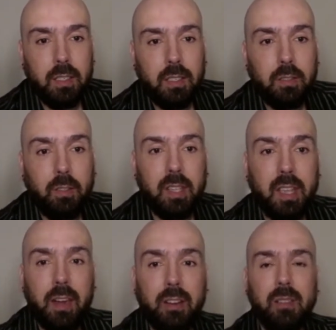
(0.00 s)
Look at the
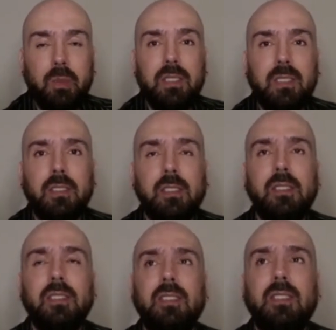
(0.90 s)
characteristics. Is
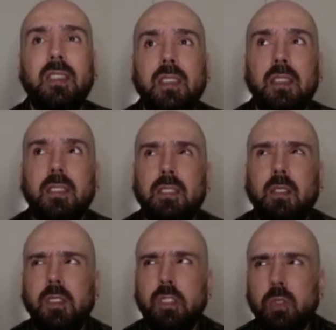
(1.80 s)
this seeking
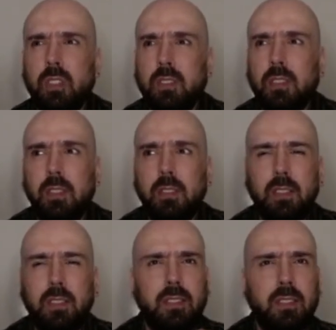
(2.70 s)
self-interest? Is
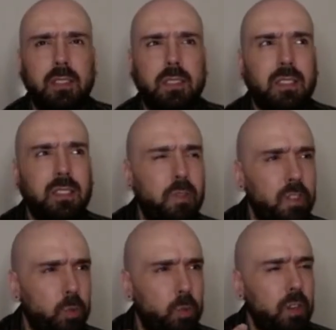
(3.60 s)
this a
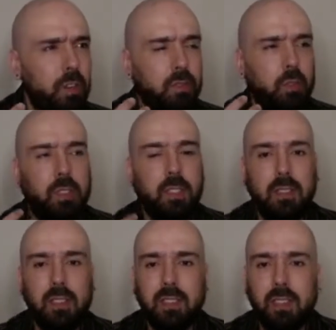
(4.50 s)
selfish motive, Lord?
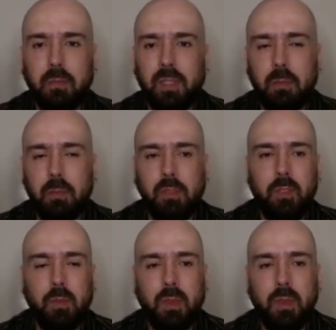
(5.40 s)
Is this something I'm doing
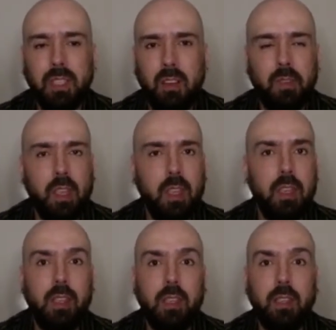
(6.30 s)
for myself?
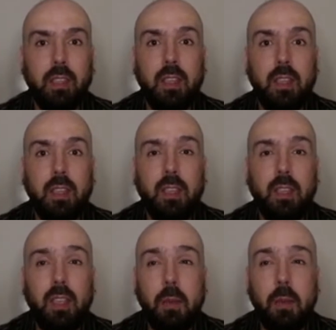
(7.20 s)

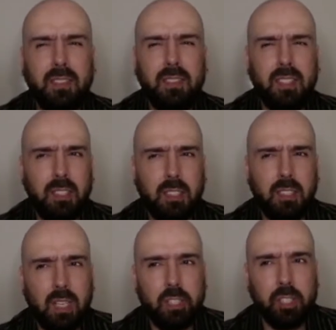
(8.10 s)
Am I seeking
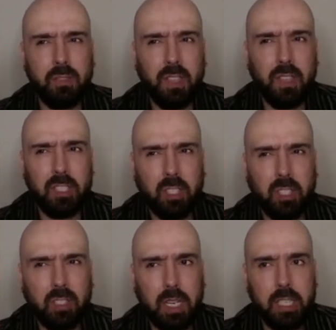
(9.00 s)
destruction and
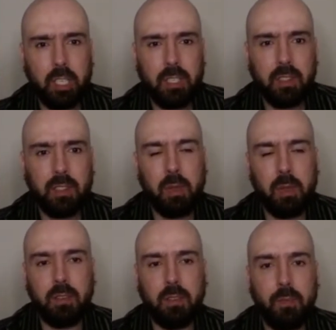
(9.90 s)
vengeance and rage against that
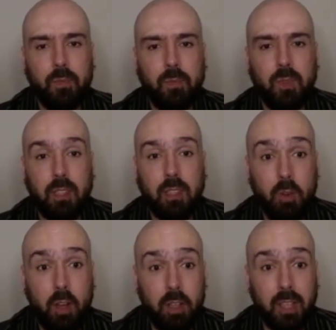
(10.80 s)
person? Then you'll
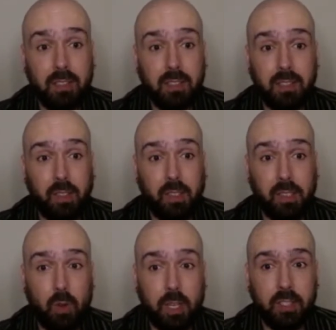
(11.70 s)
know that's definitely
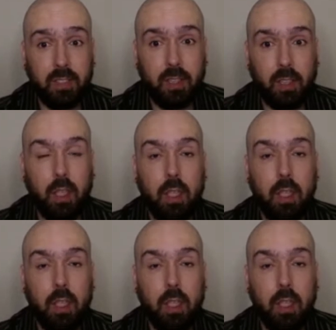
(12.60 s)
unrighteous anger.